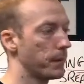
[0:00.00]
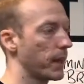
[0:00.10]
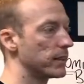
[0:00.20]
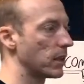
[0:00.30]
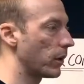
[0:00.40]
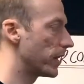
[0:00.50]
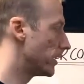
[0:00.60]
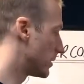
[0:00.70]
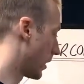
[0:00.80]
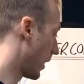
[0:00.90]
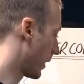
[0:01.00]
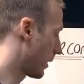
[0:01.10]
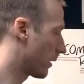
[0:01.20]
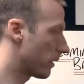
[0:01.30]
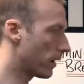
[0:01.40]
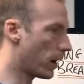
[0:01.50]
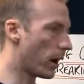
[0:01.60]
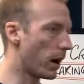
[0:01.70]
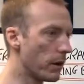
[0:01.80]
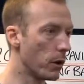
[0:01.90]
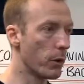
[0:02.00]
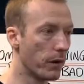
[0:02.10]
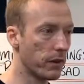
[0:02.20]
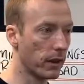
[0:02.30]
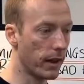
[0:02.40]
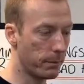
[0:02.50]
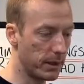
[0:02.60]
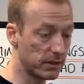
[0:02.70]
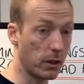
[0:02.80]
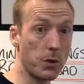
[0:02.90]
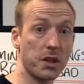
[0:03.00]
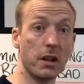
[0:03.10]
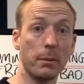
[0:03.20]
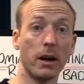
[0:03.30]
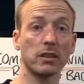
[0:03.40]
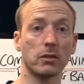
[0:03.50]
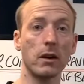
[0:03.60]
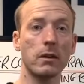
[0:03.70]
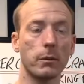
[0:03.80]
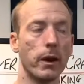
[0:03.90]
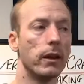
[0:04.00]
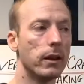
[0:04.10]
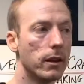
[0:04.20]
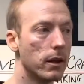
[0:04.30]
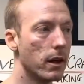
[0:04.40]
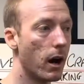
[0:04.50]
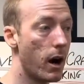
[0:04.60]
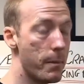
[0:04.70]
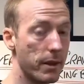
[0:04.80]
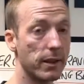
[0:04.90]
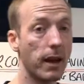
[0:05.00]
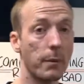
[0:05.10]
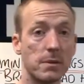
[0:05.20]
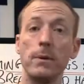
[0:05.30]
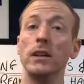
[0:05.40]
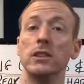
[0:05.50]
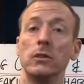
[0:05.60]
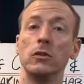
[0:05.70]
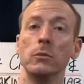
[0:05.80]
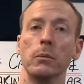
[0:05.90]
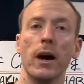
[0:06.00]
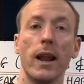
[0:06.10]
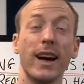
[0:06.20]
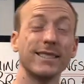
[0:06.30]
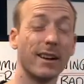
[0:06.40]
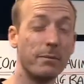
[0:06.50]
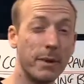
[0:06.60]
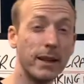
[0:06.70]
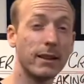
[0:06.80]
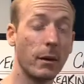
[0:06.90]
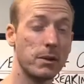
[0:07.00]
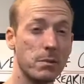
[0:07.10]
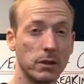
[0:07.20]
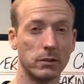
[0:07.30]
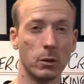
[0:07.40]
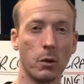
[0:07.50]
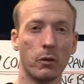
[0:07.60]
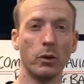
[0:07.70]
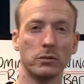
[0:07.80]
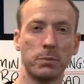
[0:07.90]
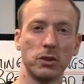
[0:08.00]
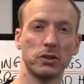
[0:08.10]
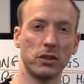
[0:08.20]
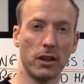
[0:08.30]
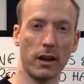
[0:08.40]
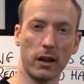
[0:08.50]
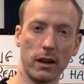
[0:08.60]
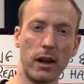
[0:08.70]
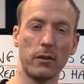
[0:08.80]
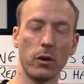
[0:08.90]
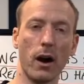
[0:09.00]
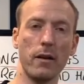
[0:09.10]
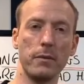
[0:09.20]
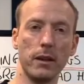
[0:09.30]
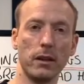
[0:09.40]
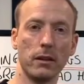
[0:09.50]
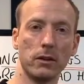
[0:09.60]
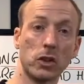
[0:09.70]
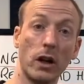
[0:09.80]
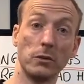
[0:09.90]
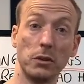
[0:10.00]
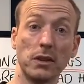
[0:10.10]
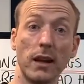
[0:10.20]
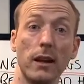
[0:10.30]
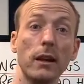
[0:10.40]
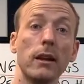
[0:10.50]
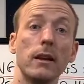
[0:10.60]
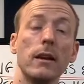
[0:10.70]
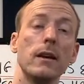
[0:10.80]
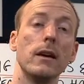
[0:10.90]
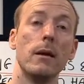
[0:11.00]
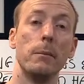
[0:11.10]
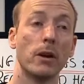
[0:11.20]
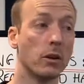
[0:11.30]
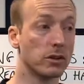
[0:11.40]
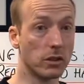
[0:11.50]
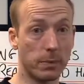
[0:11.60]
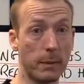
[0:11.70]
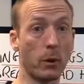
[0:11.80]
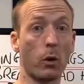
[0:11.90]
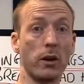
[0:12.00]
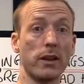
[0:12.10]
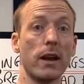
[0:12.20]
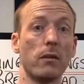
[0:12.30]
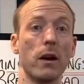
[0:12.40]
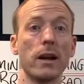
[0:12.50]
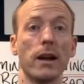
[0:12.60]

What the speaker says: It's a lot easier. Like, I know when I've done like business coaching in the past, right? When I've been the dumbest person in the room, and as I've been the dumbest person in the room, I've always pushed to the kind of level that I've been trying to attain, because those people are already there, right?